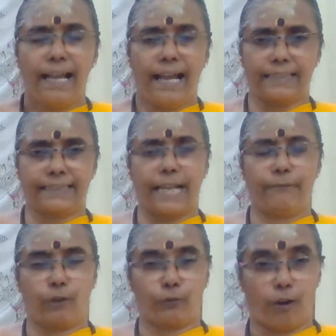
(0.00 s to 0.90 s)
And
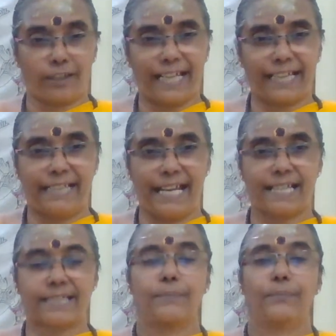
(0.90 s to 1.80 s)
then for 48
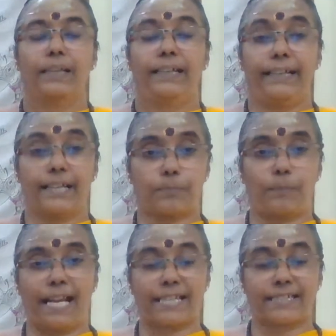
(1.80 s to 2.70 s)
days, it is
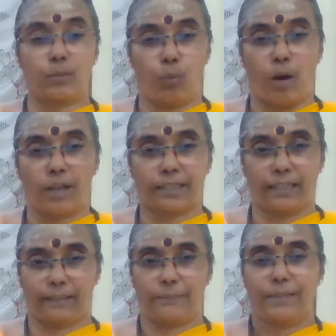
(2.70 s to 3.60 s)
placed in
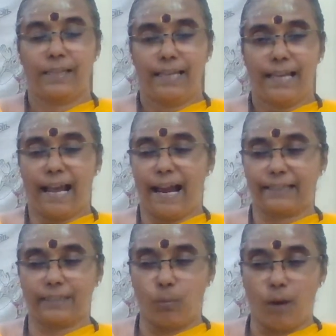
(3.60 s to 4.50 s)
water,
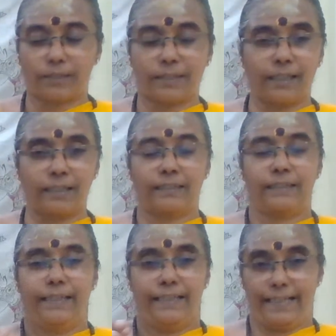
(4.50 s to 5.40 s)
and the water
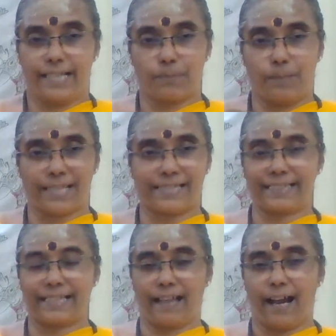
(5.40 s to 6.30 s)
is
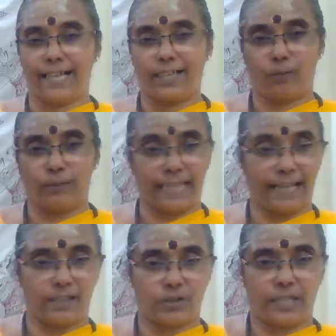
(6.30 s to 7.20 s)
blessing that idol with
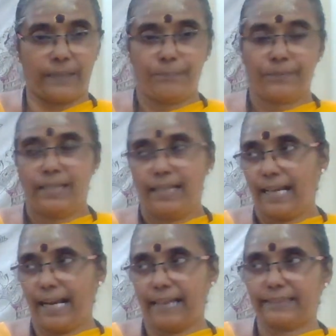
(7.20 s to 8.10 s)
energy.
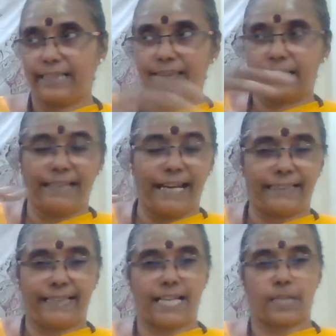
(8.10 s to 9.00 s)
And then the
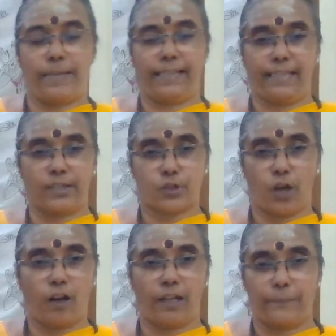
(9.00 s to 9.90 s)
deity is being
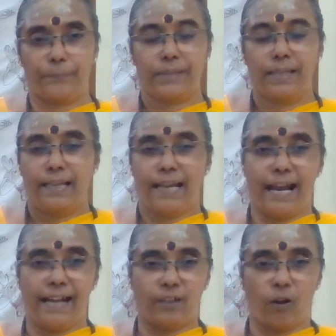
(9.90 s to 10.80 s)
installed,
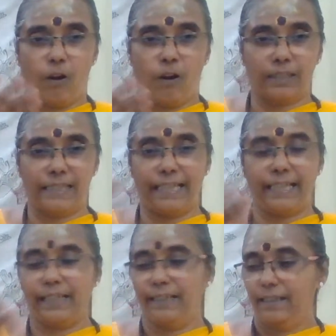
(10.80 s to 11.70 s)
and all
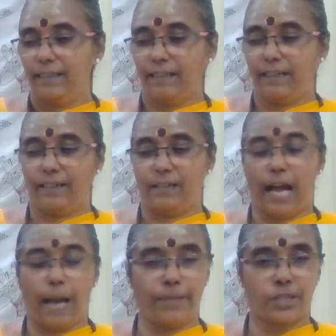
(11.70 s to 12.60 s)
the
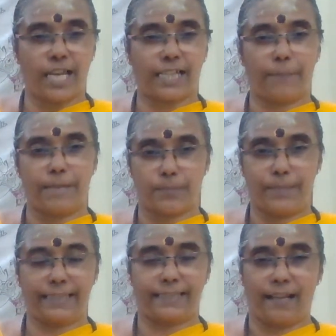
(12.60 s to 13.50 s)
abhishekam is
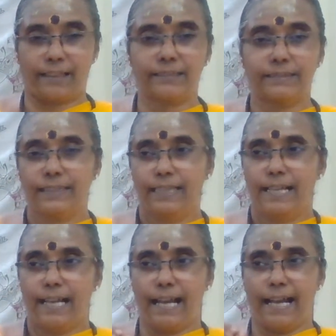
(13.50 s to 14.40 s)
being done.
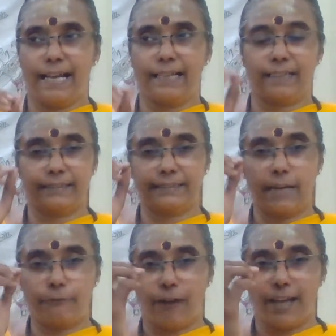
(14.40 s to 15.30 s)
And
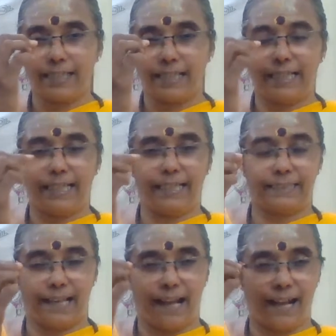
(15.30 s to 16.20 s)
then finally,
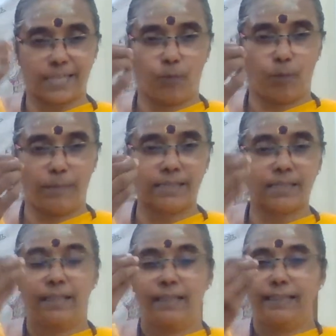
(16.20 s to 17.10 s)
in the last moment,
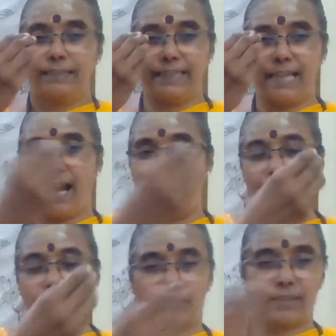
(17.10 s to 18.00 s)
the
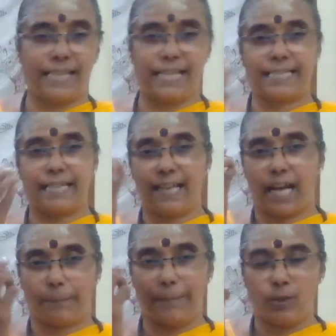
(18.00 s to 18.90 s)
eyes of the deity
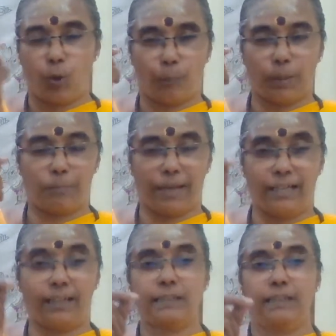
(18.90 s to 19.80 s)
are being opened by
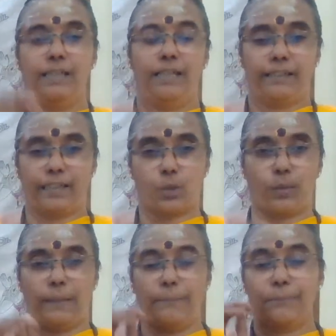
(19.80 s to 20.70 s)
a ritual.